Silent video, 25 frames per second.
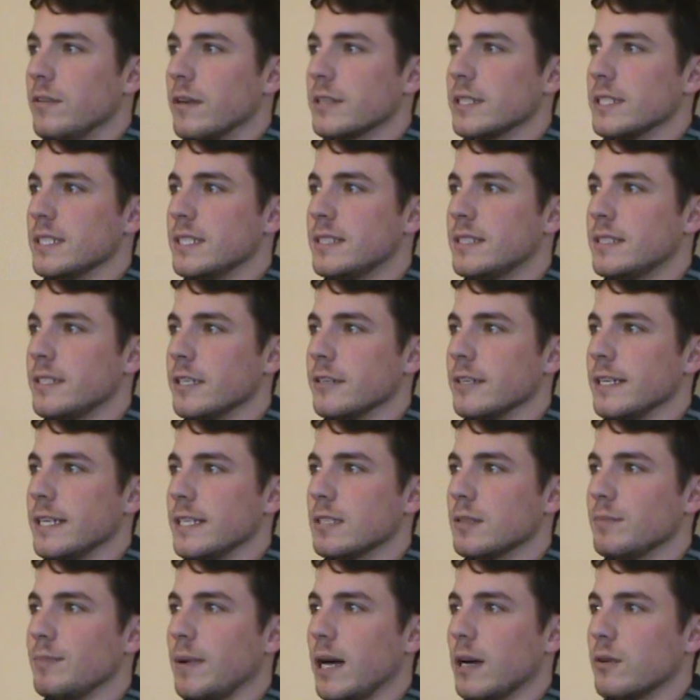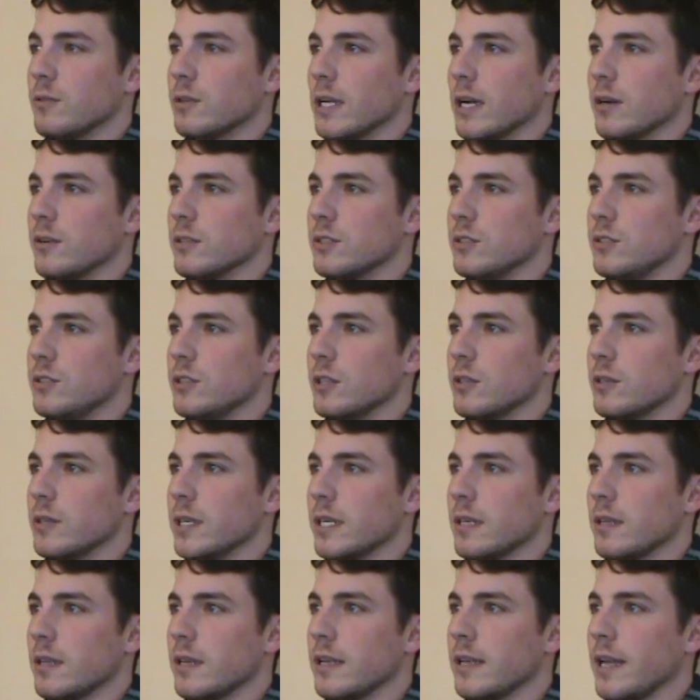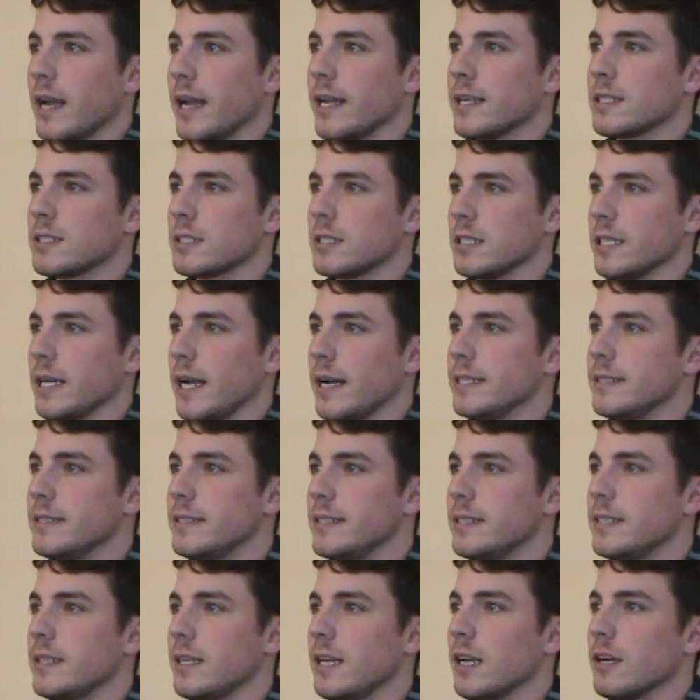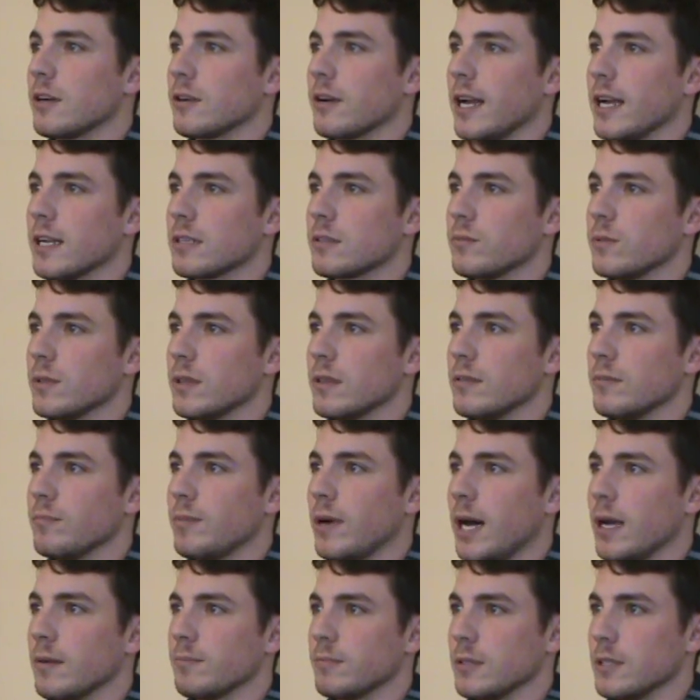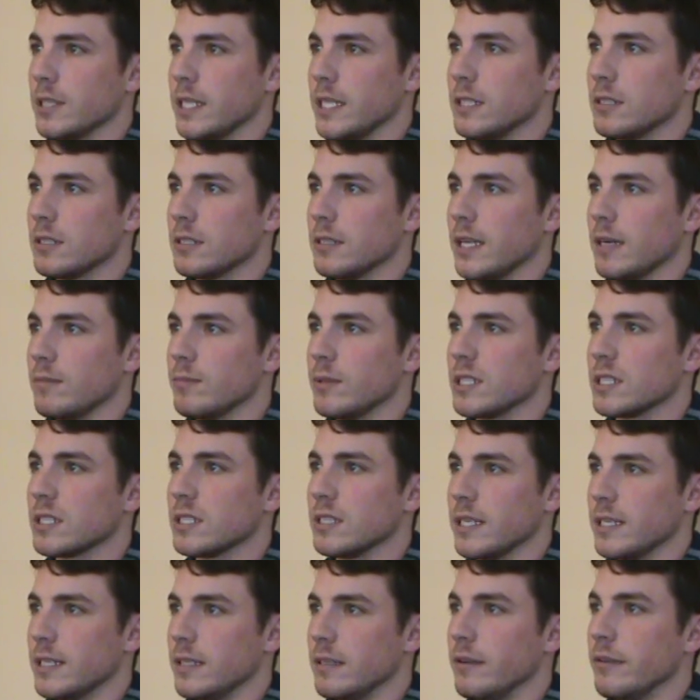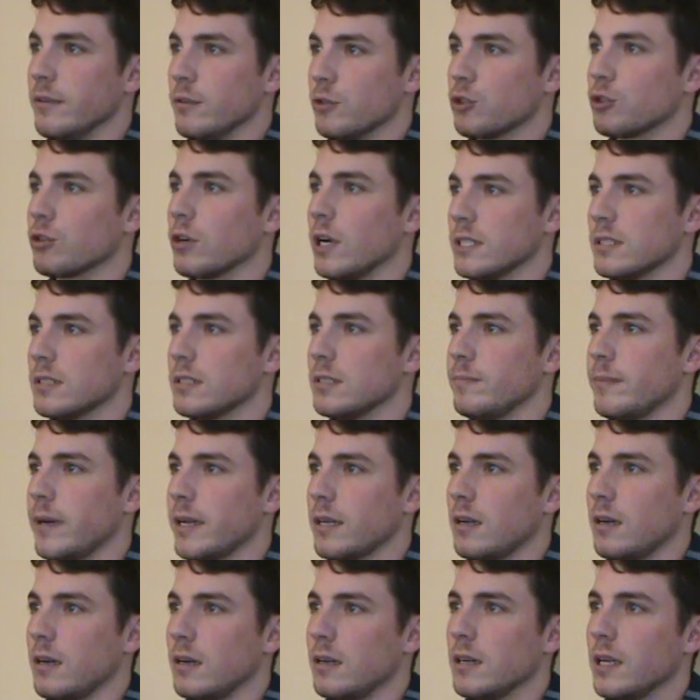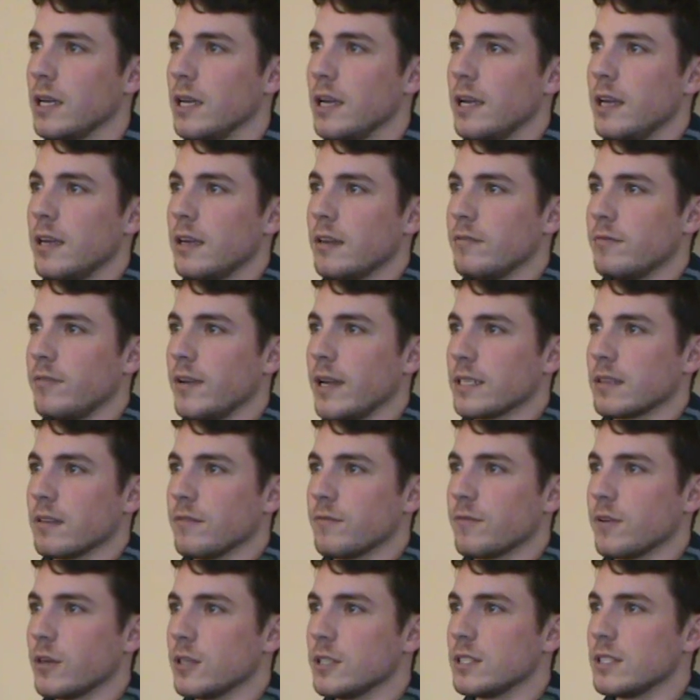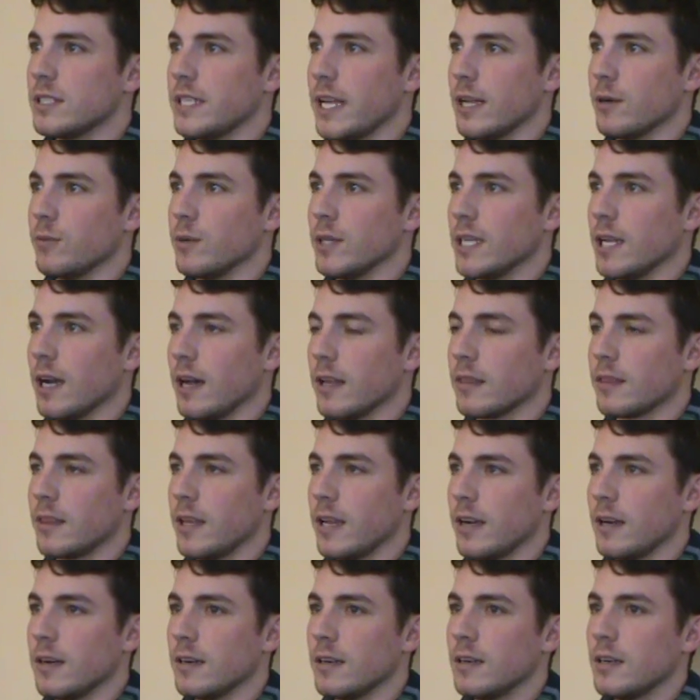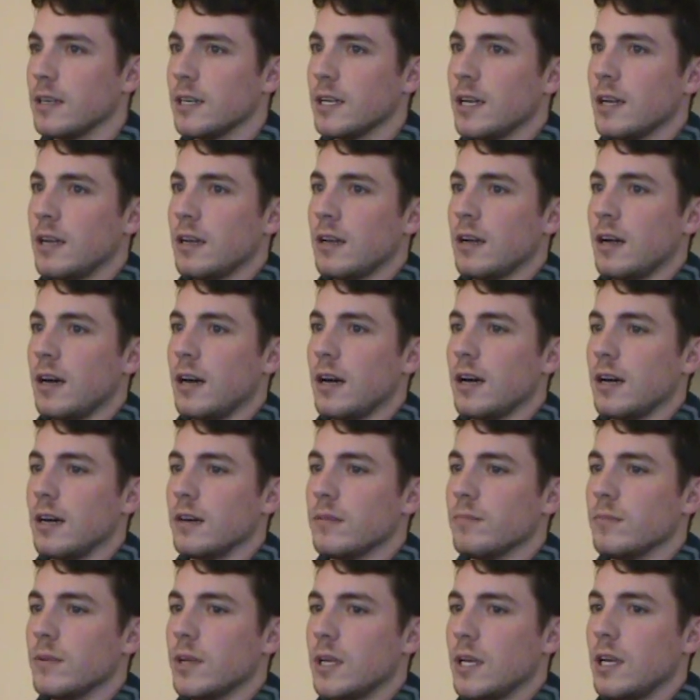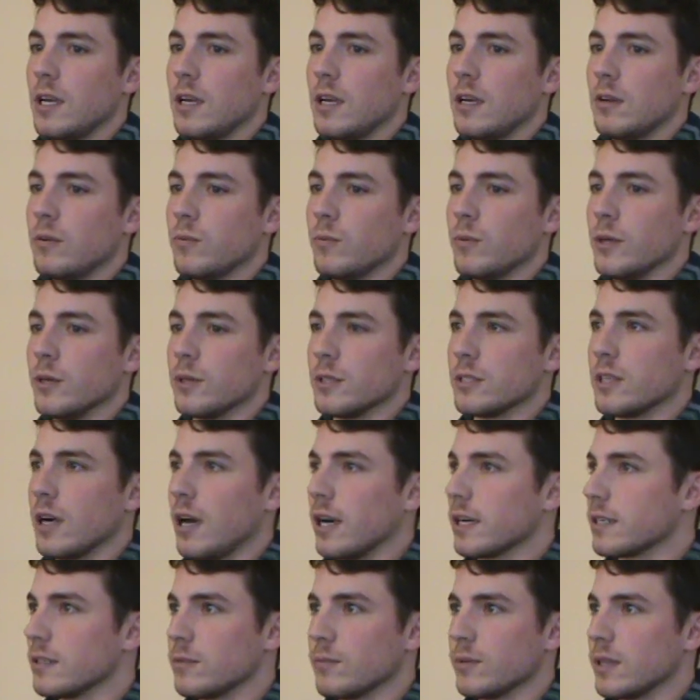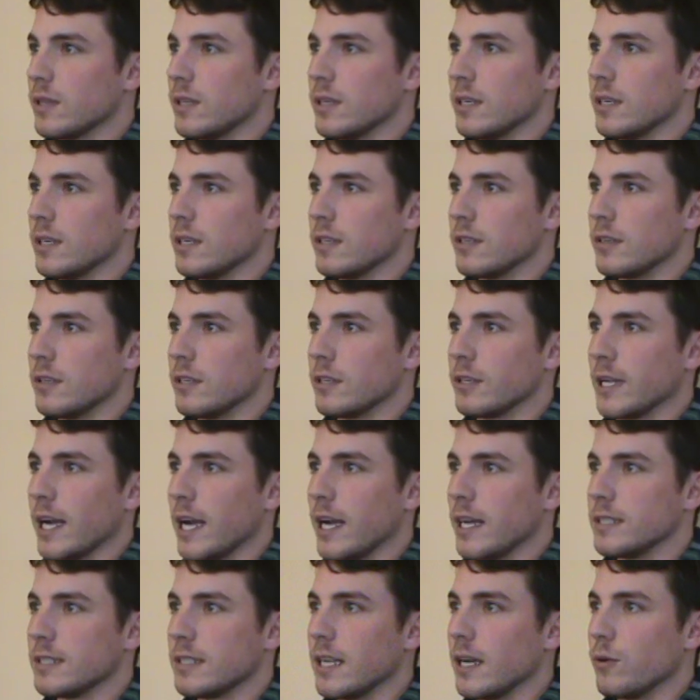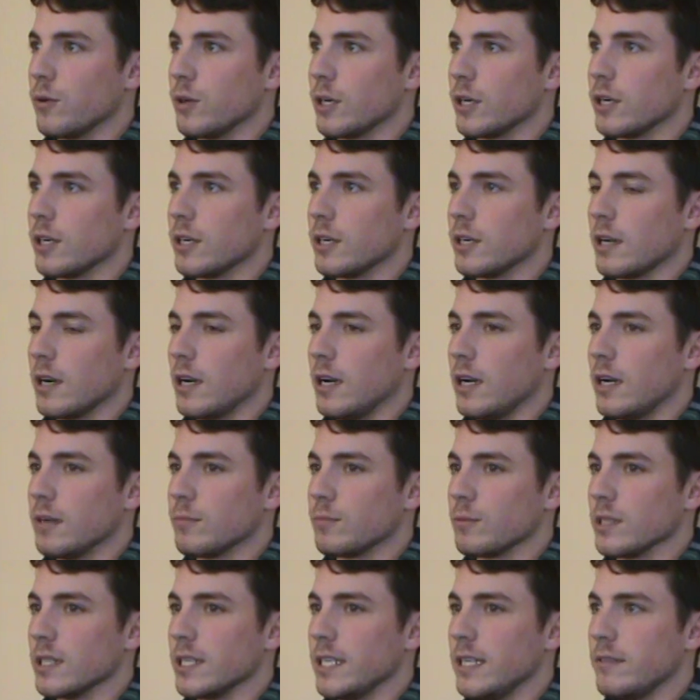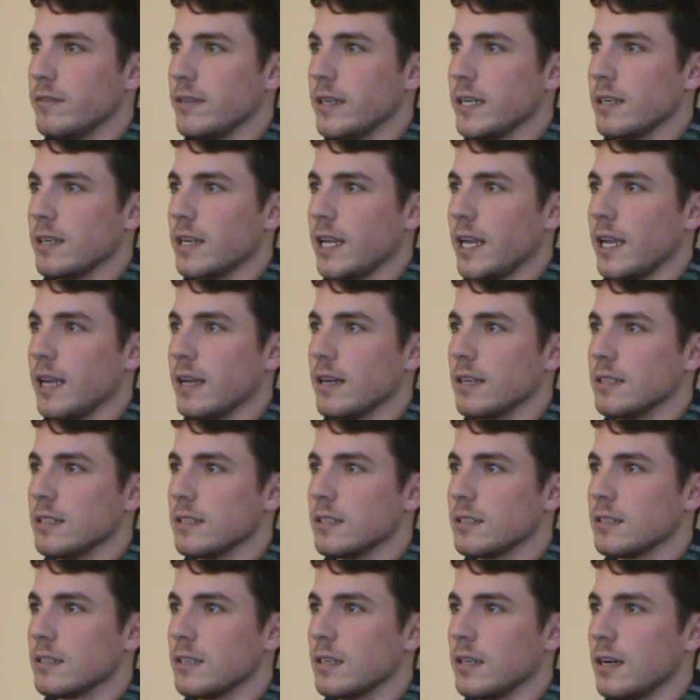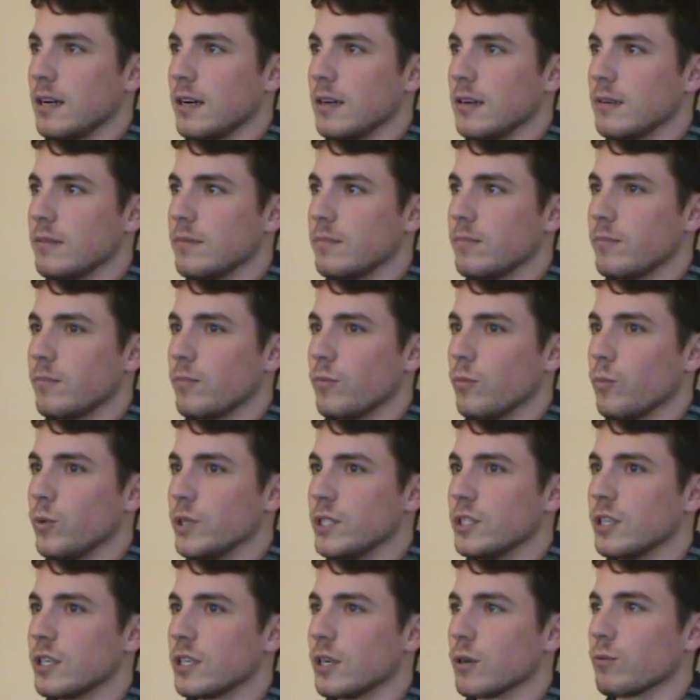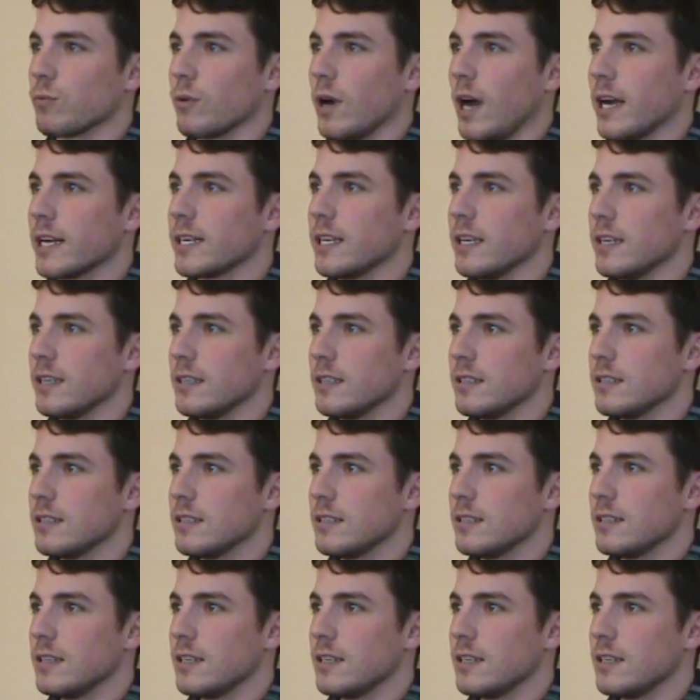very serious about what I was doing, and I actually I didn't interact with the population that much because I didn't trust them at all. In fact, the first day we got there, um, we were talking with the, the guys that we were um, relieving, and um, we took a rocket.